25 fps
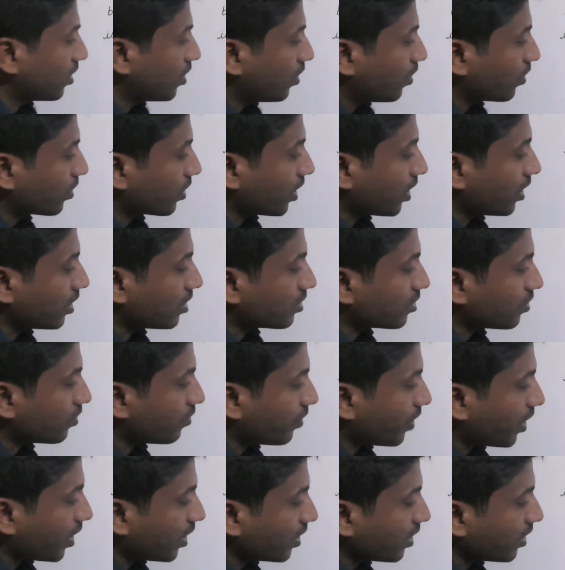Okay,
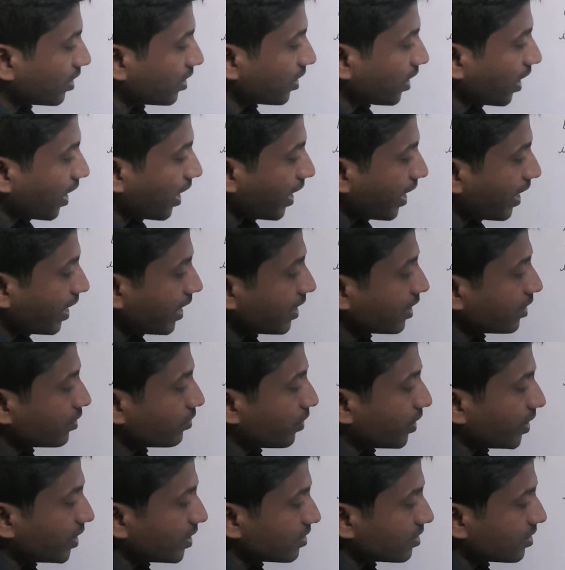1, 8,
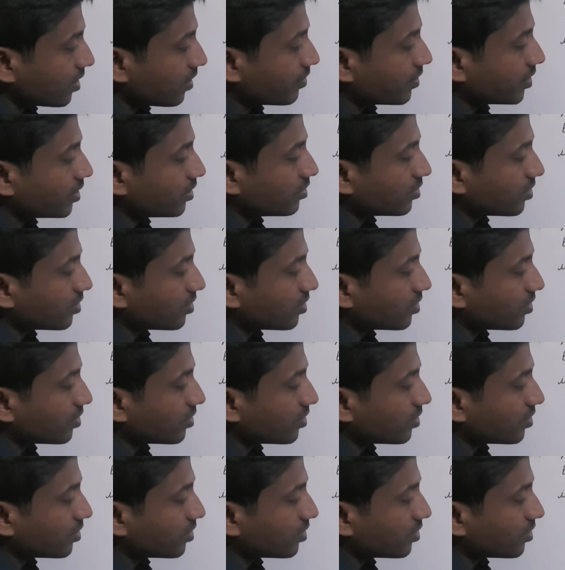27,